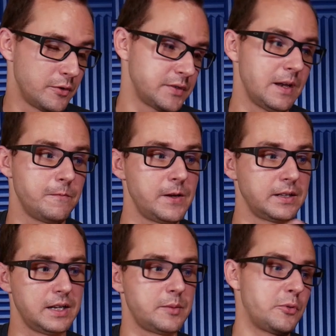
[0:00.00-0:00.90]
or
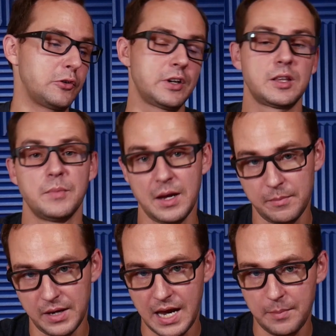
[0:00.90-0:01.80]
something, that project may
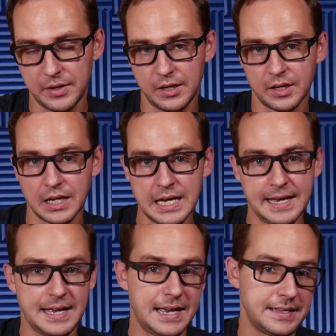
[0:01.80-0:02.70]
be happening
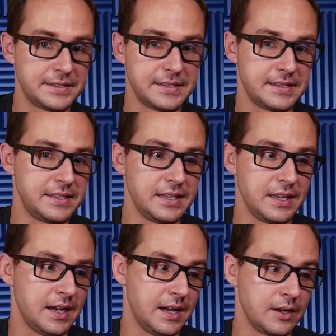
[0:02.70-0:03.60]
as
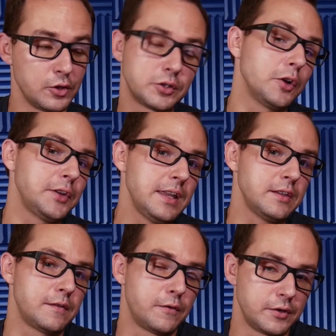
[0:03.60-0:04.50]
the good
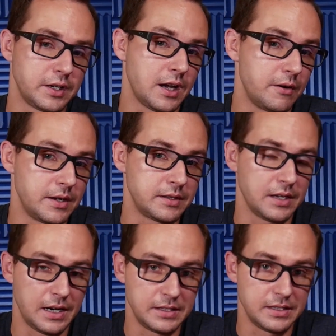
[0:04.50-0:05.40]
contender for the current
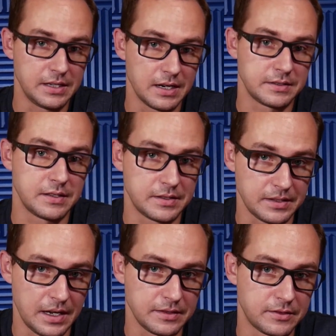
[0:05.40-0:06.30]
Ideas
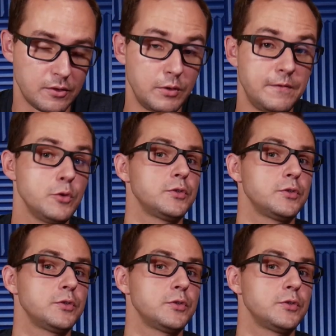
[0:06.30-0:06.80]
sets review